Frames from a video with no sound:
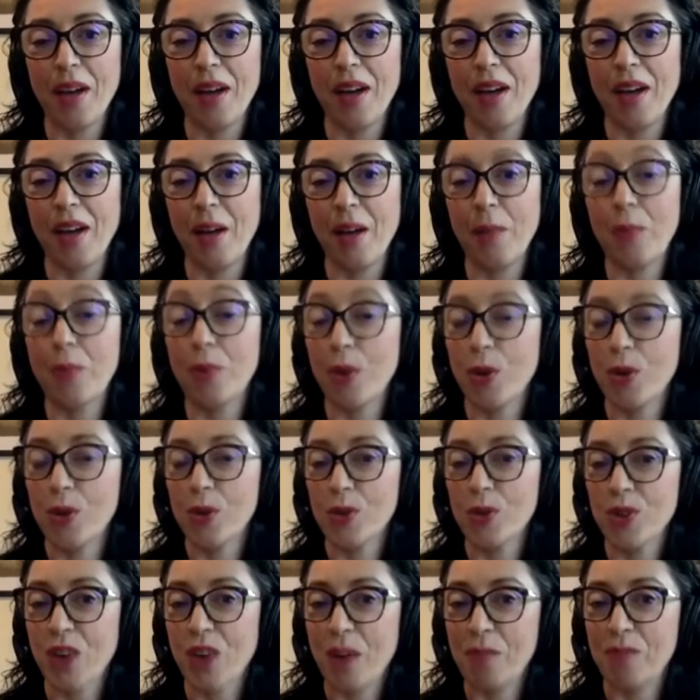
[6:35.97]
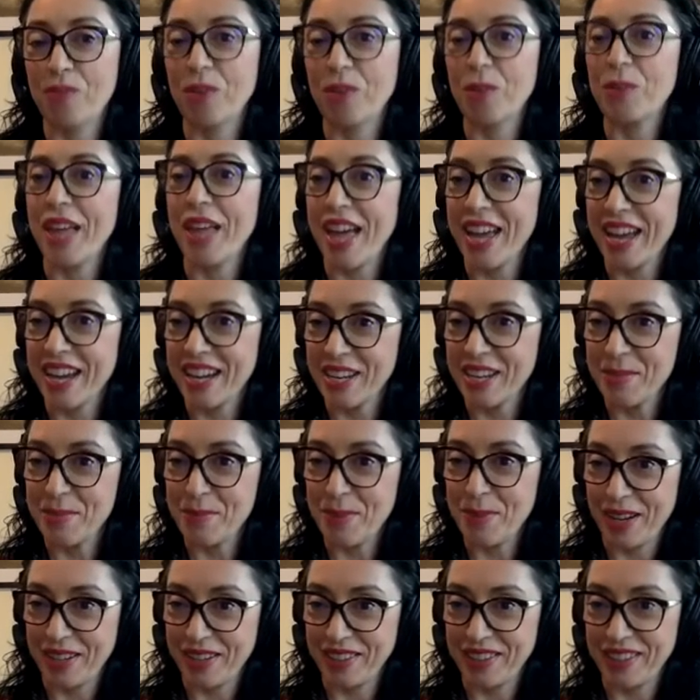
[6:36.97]
uh, bronze ram from the Egadi
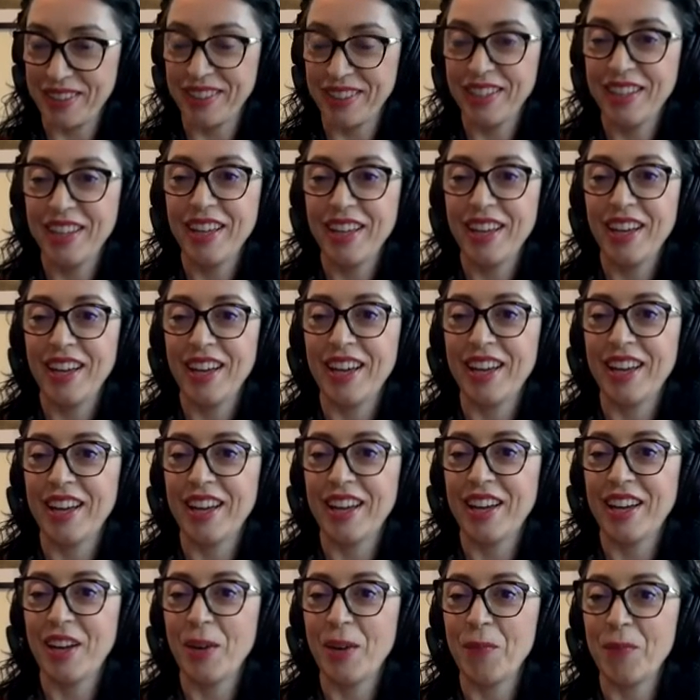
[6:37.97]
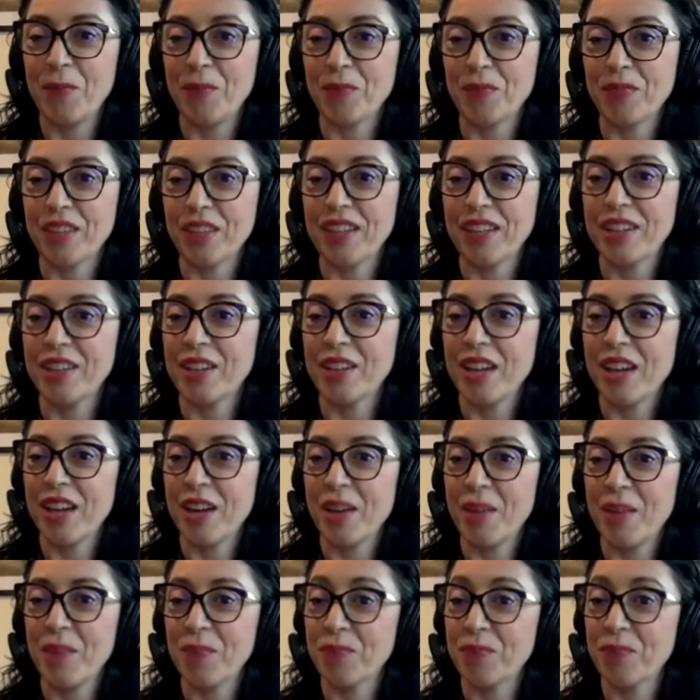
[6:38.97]
battle um, in,
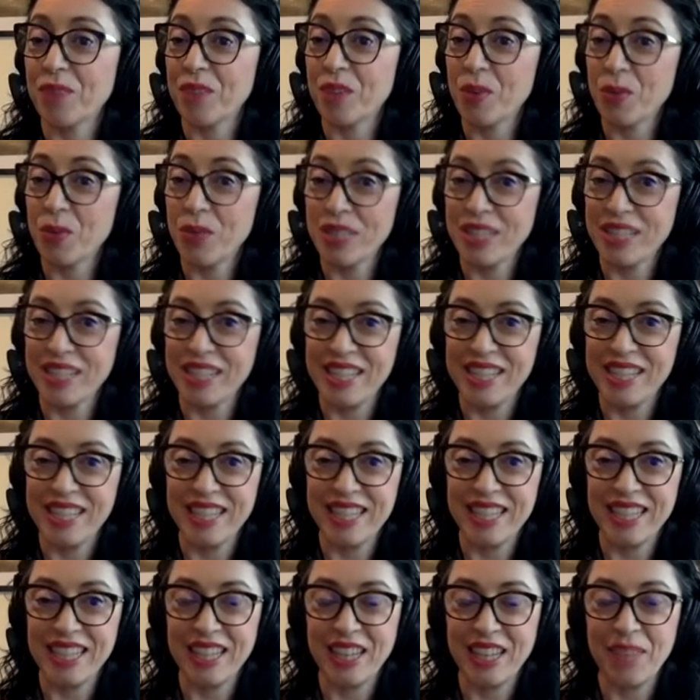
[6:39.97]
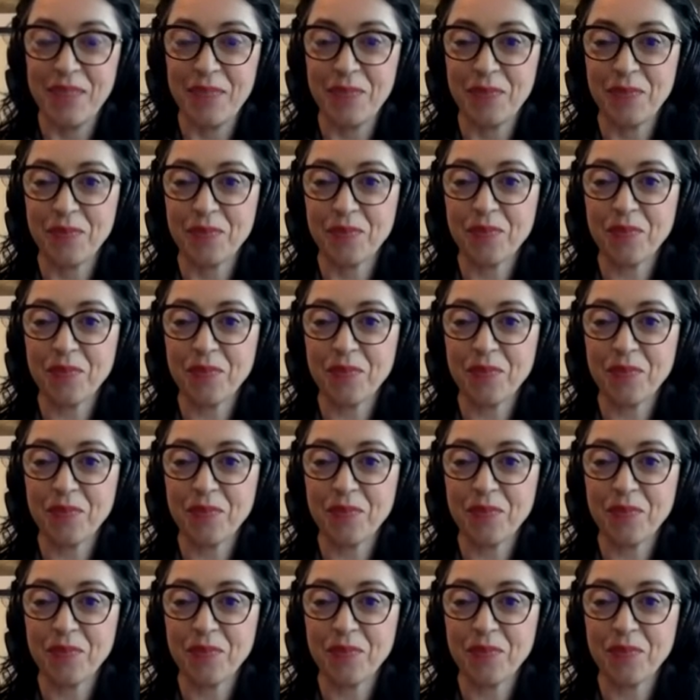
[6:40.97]
um, in Western Sicily.